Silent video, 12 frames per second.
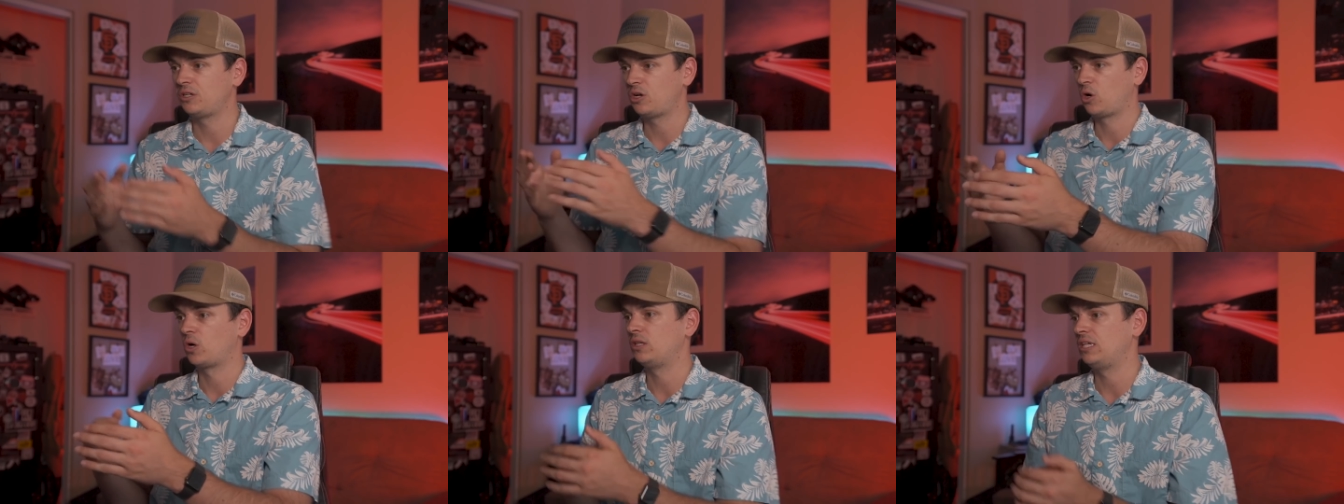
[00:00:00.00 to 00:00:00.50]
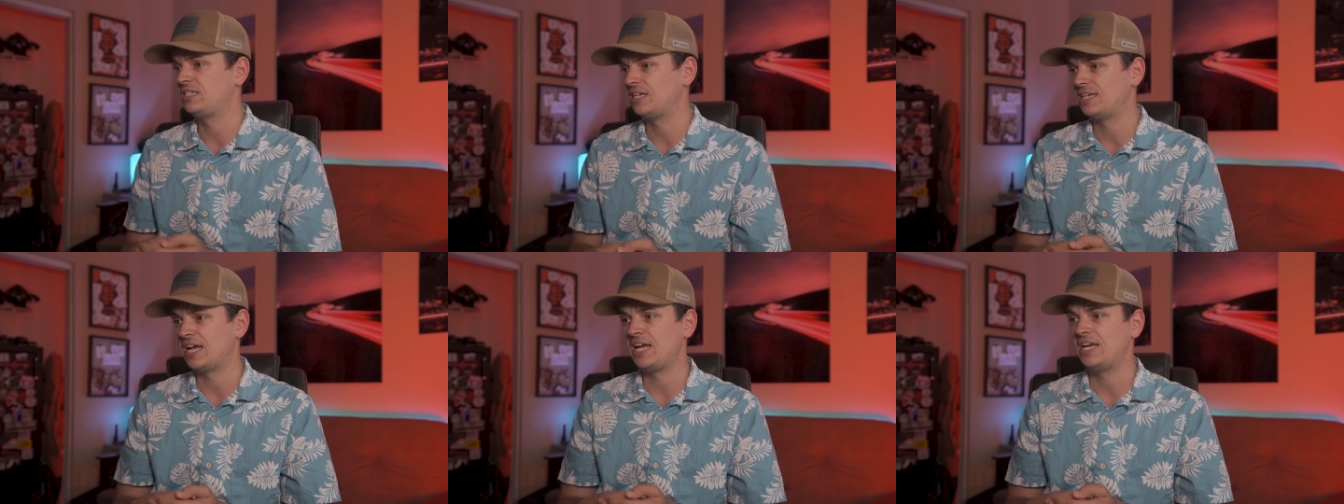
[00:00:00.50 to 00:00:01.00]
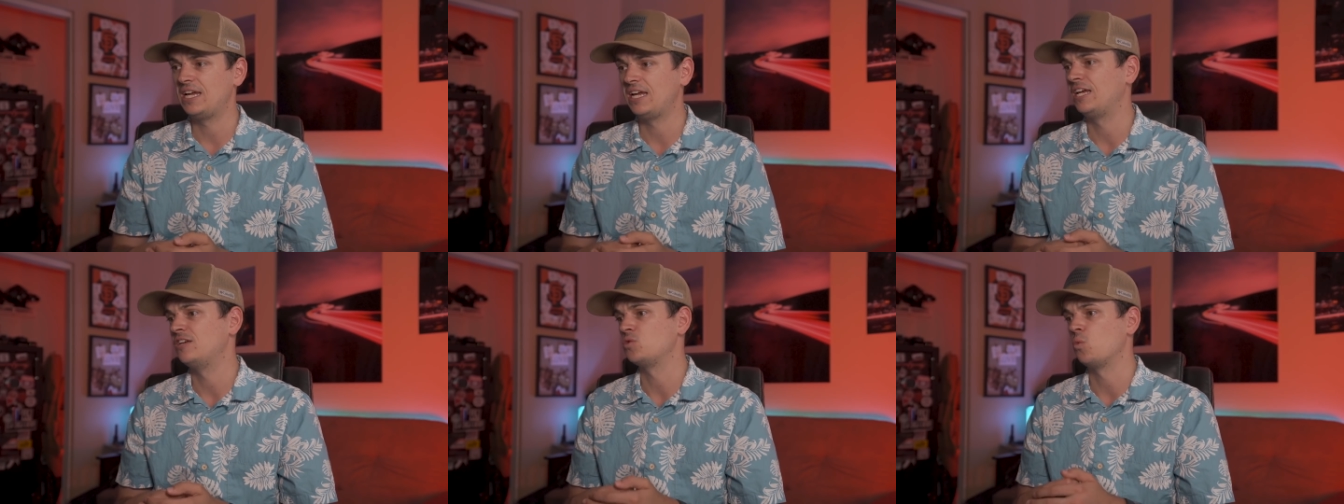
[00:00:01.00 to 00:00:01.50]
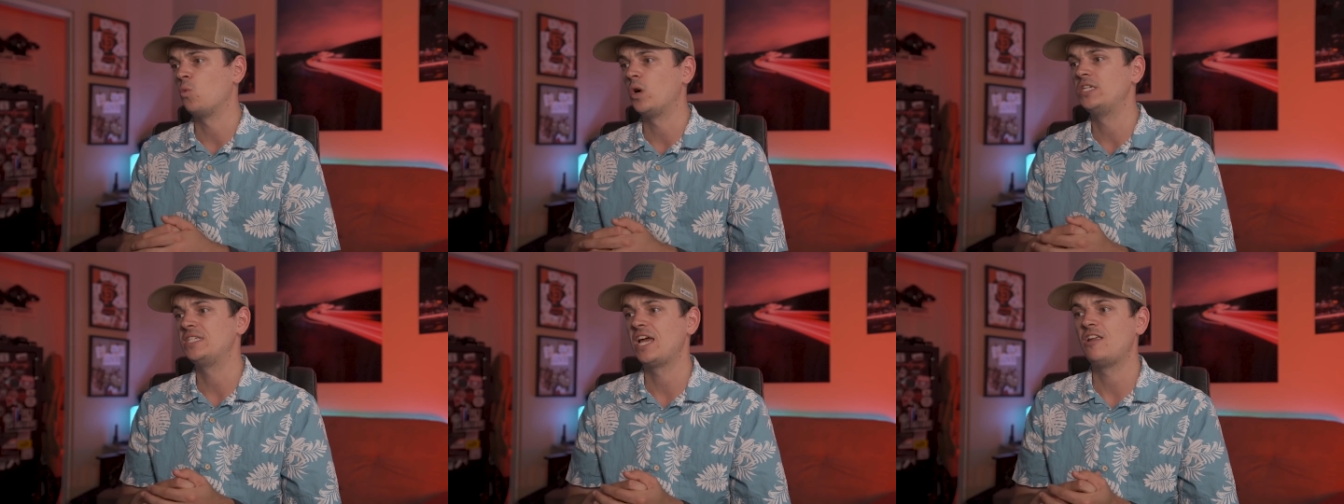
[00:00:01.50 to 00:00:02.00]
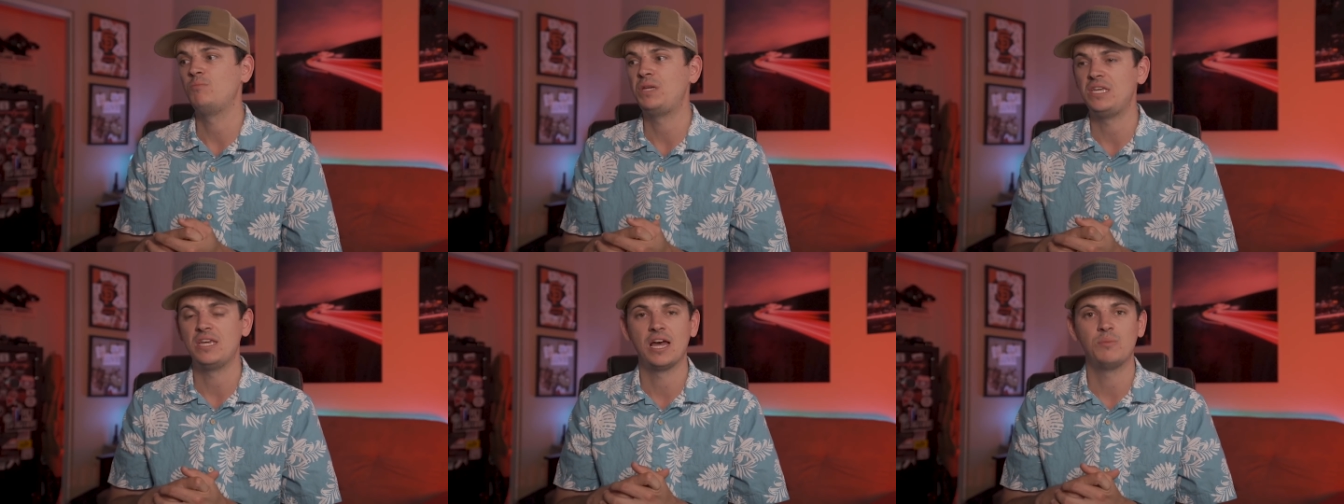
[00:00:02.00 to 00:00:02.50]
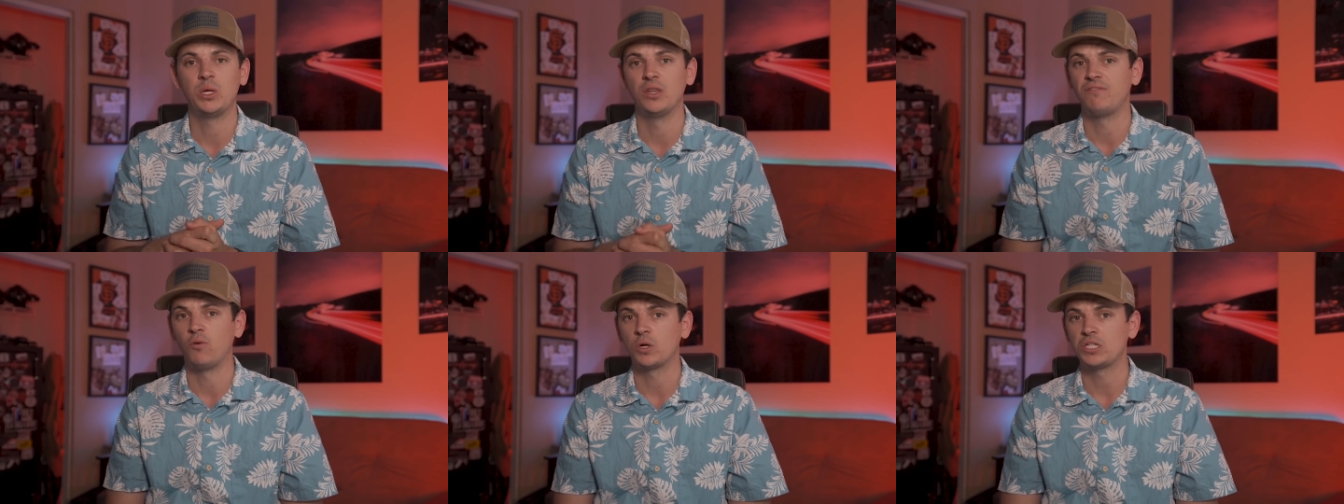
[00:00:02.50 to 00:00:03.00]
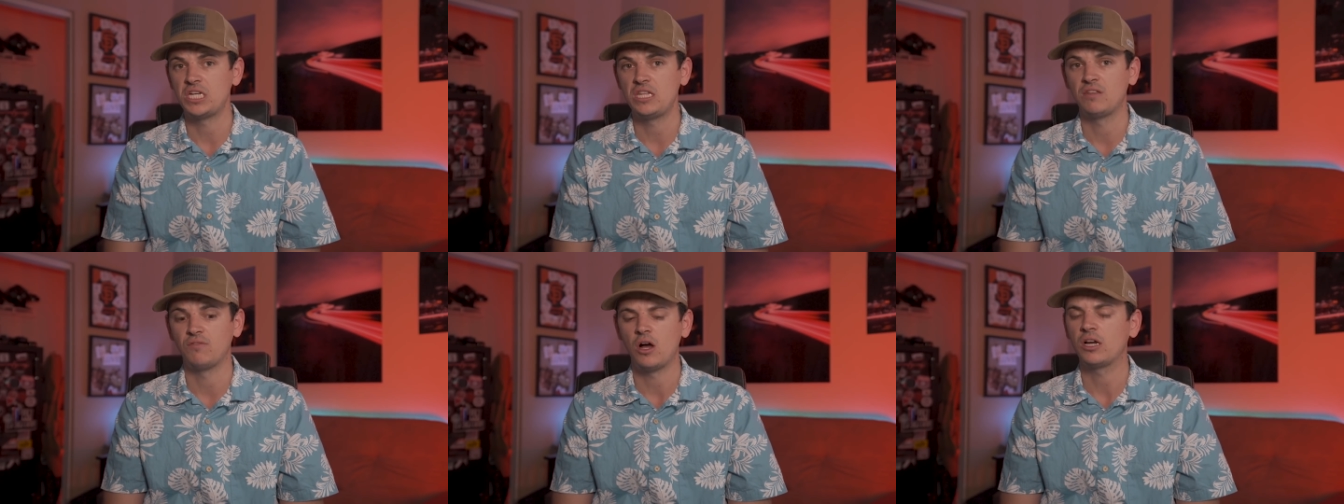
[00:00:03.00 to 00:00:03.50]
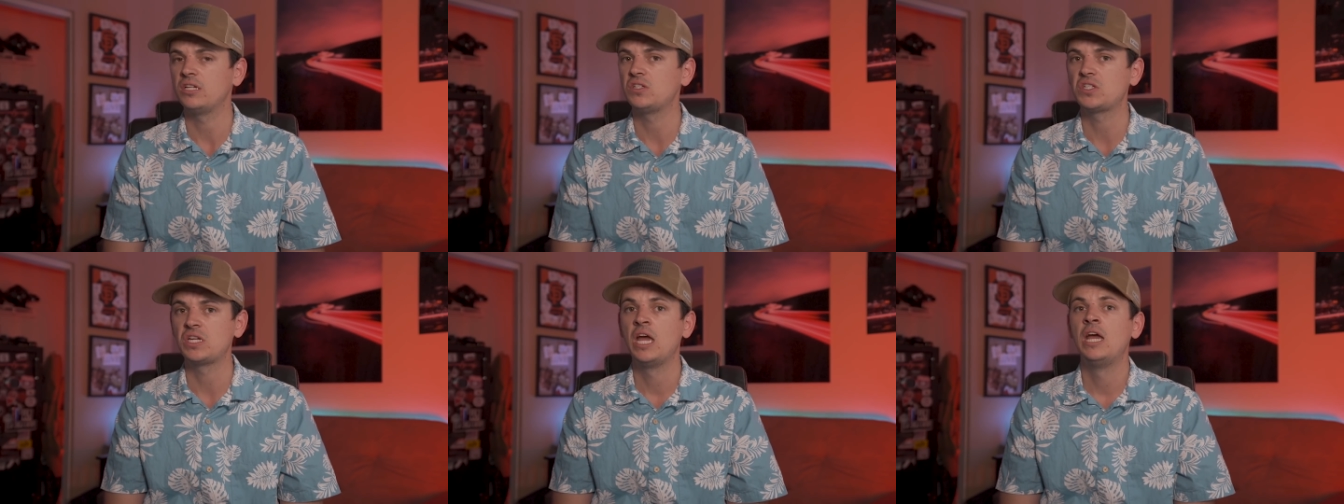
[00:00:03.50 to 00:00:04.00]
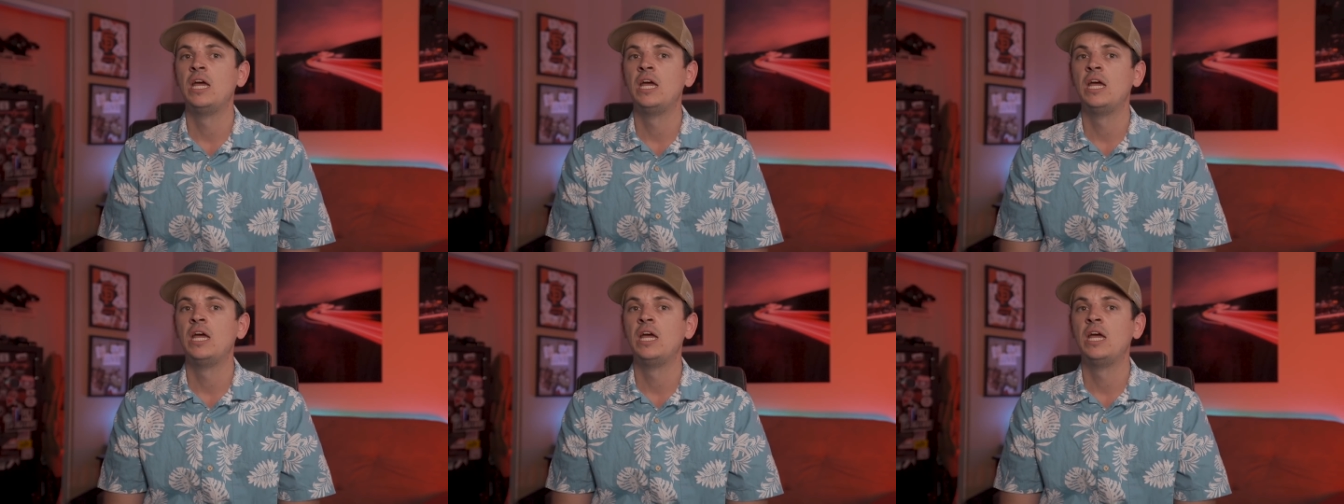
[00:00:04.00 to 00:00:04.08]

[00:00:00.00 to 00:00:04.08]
Currently, today it is 1:10 p.m. on the 14th of August,